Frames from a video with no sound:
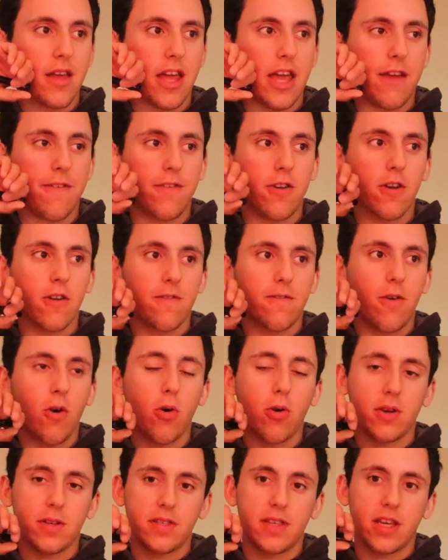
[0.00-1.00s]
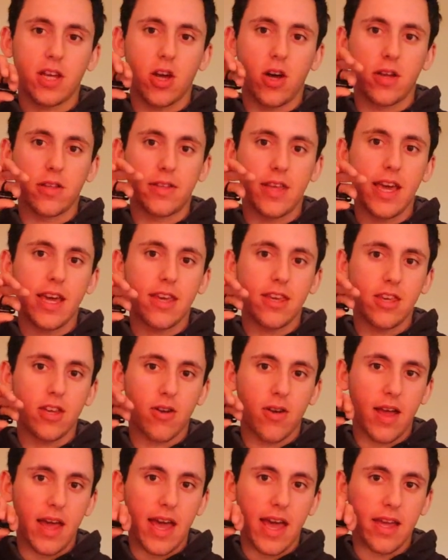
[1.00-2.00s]
if you're focusing on taking
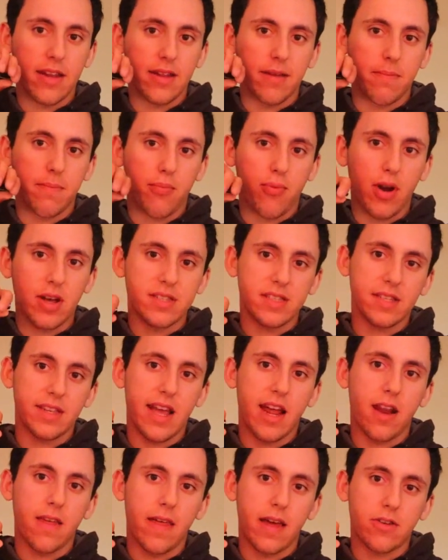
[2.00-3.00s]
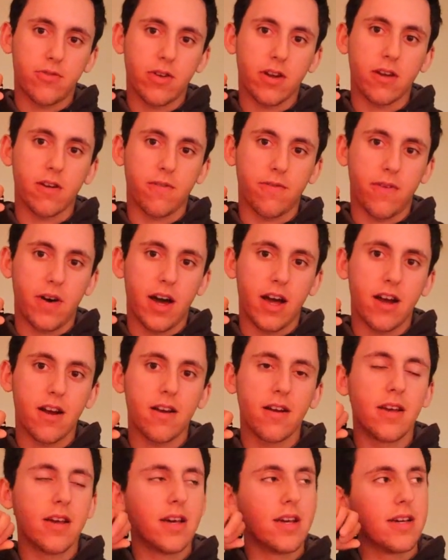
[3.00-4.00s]
your hand and pressing down on that trigger to fire,